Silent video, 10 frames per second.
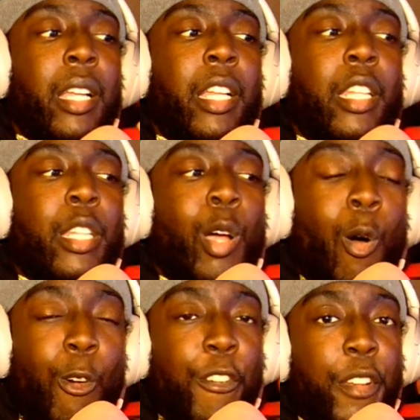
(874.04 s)

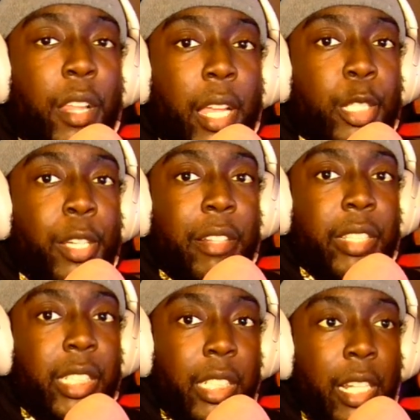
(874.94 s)
don't feel like you have to
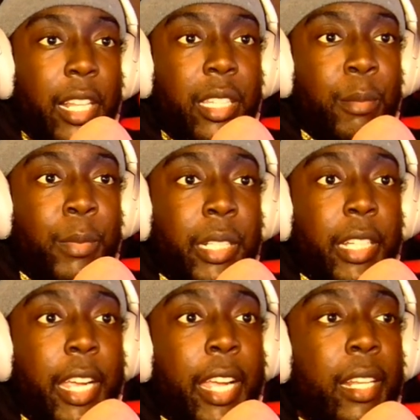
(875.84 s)
shell out that money.
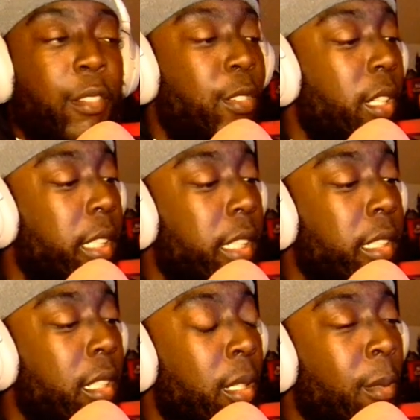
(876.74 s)
And fucking,
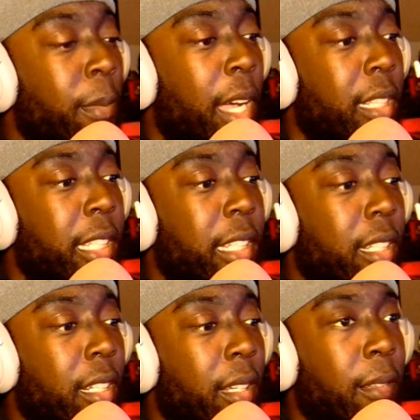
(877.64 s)
um, I think
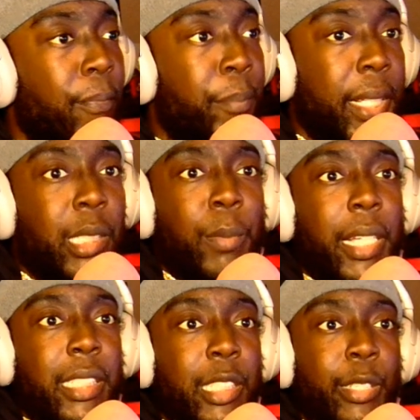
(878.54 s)
uh, Best Buy
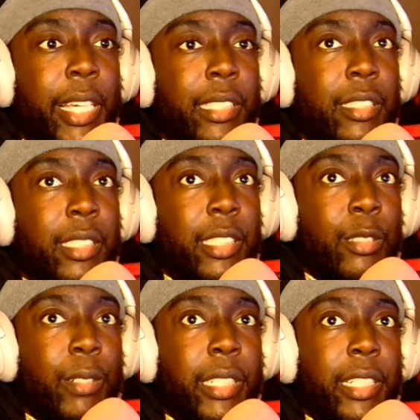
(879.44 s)
still has a deal
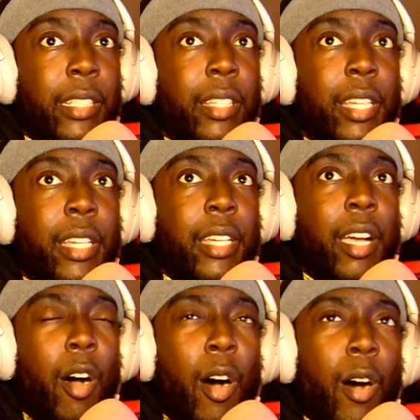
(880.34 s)
right now.
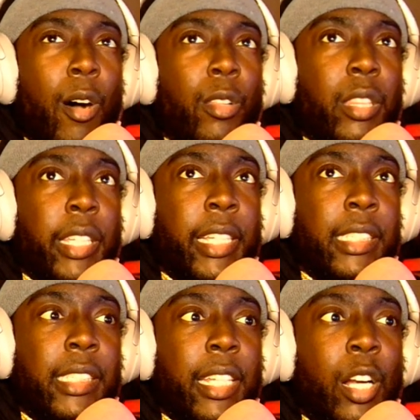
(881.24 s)
All things
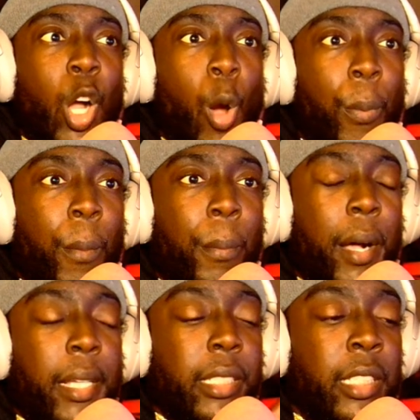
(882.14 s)
that are open
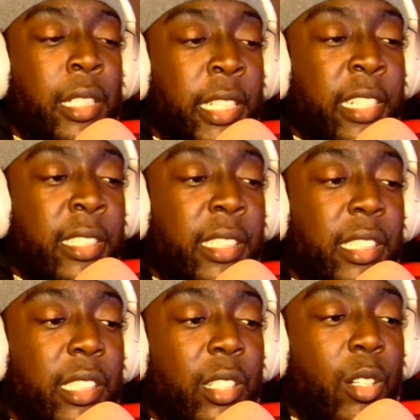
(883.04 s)
box clearance
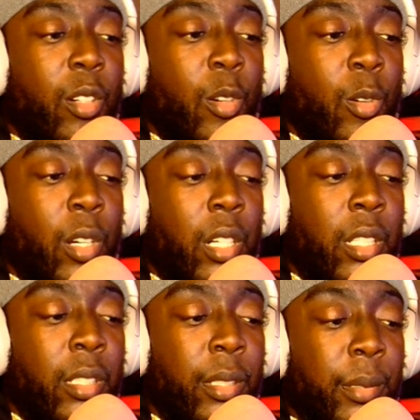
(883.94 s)
or
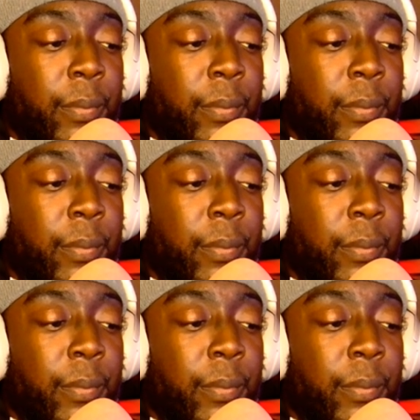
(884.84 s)
um